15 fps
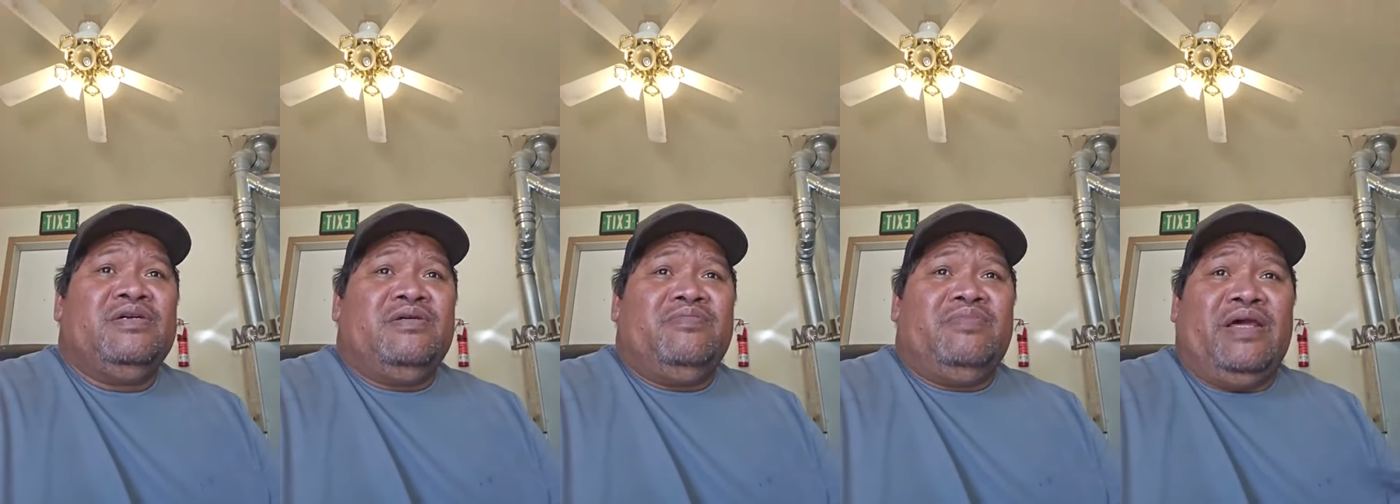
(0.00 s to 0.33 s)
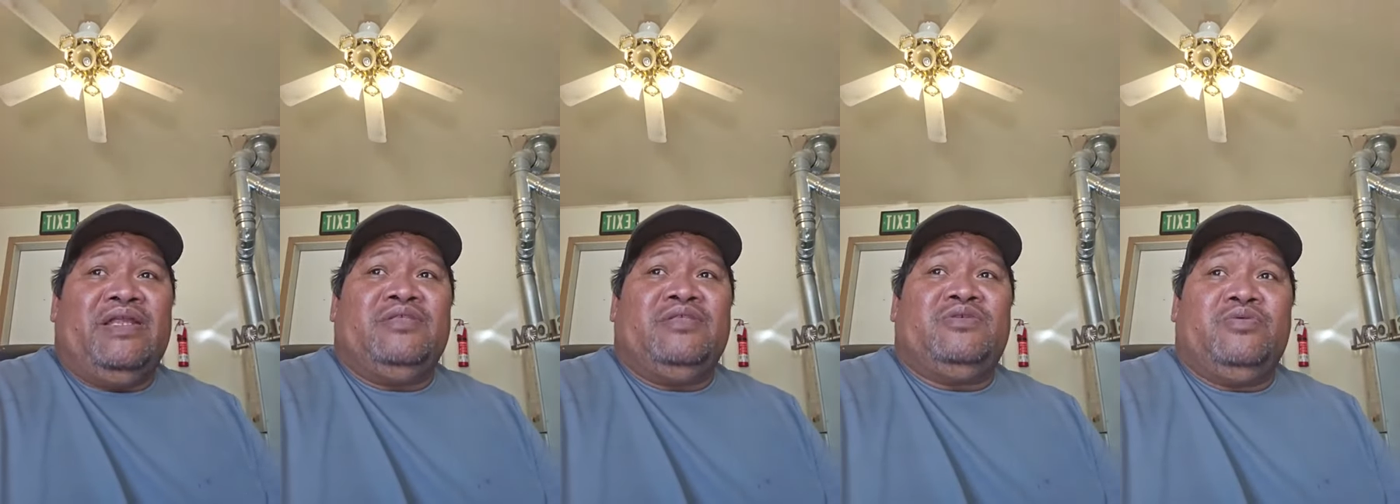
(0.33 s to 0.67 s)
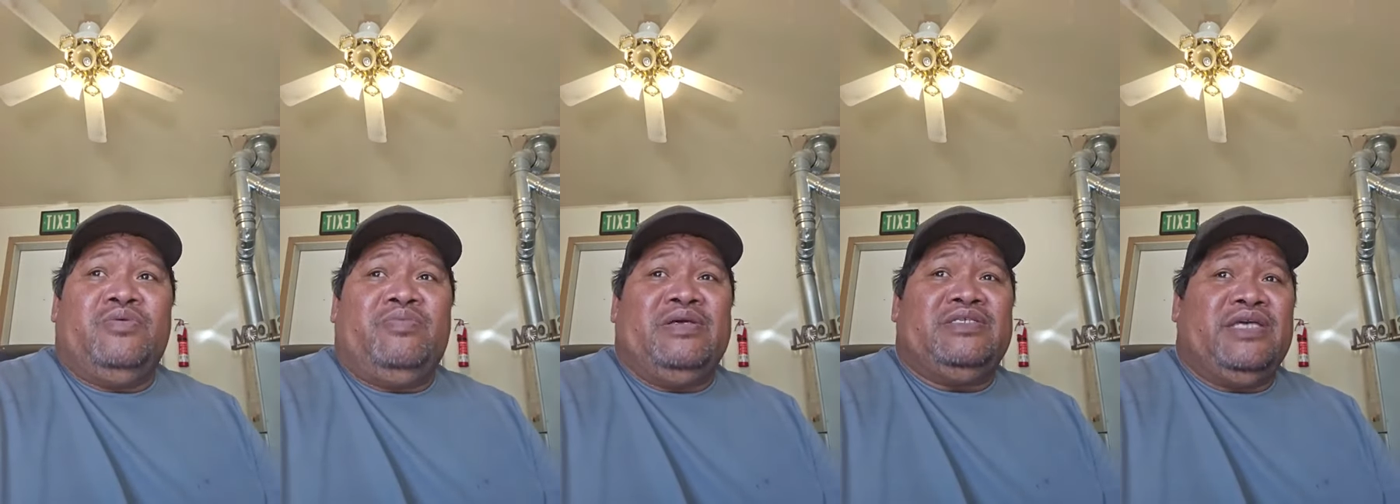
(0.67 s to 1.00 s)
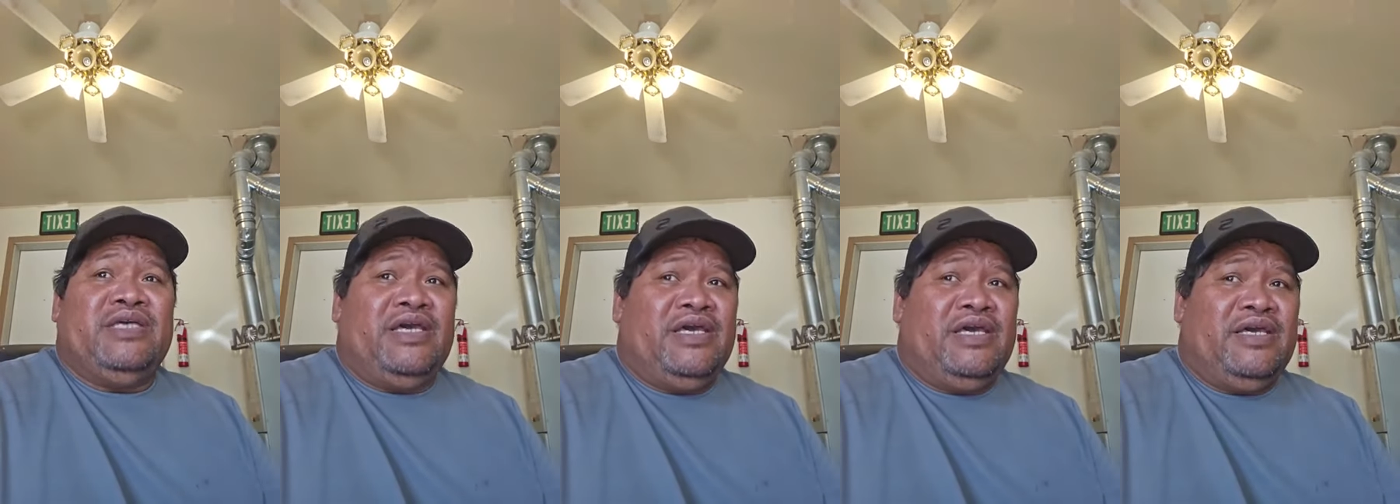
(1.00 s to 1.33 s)
planning to replace the
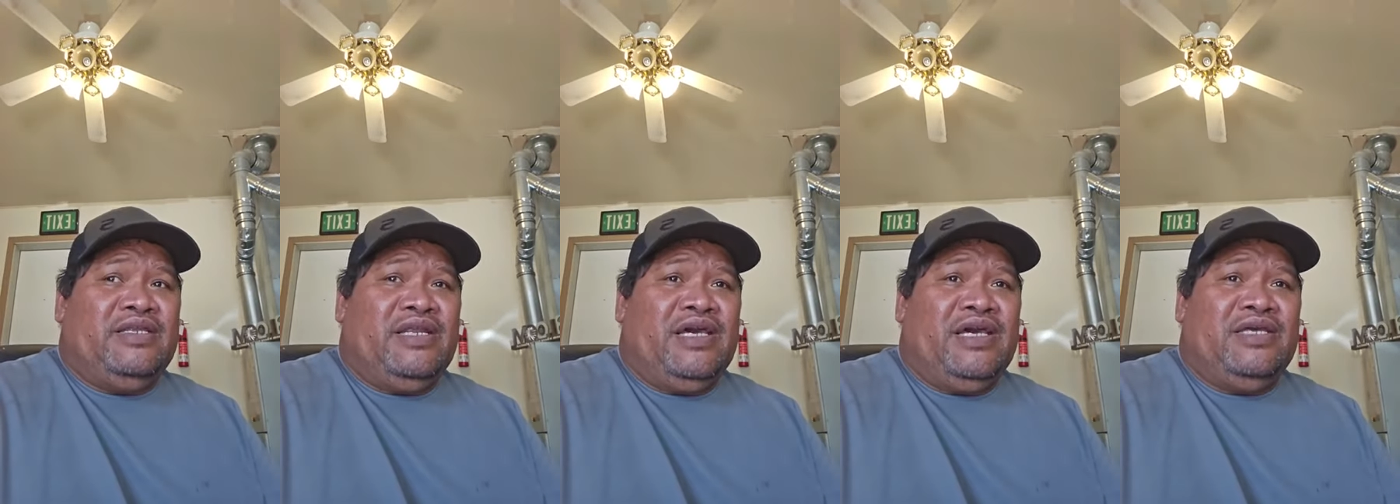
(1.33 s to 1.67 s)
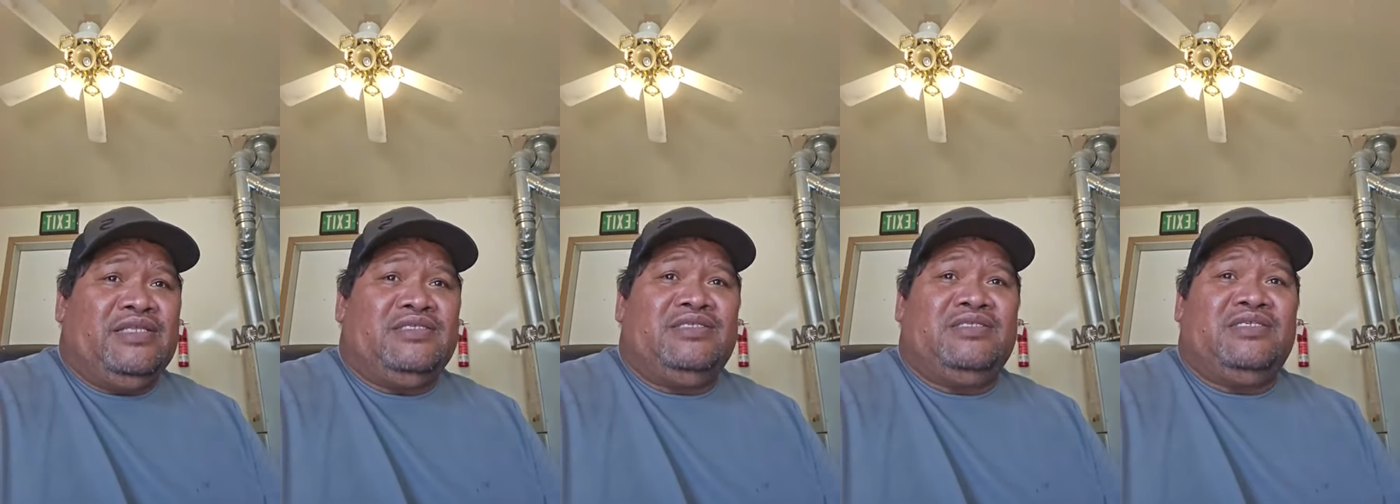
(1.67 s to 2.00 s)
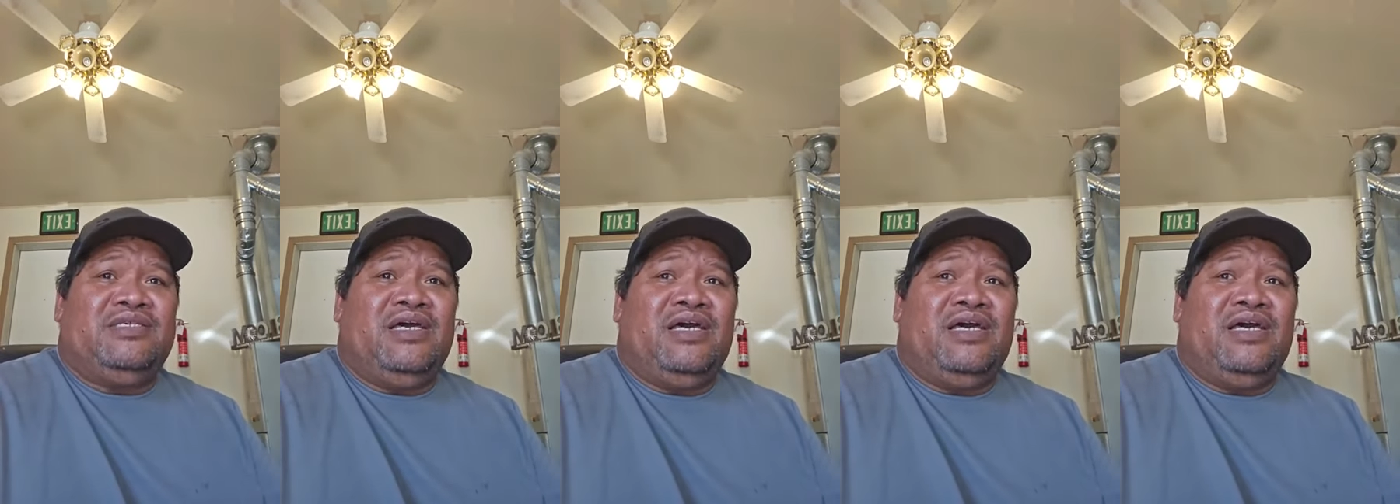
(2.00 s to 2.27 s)
headlights,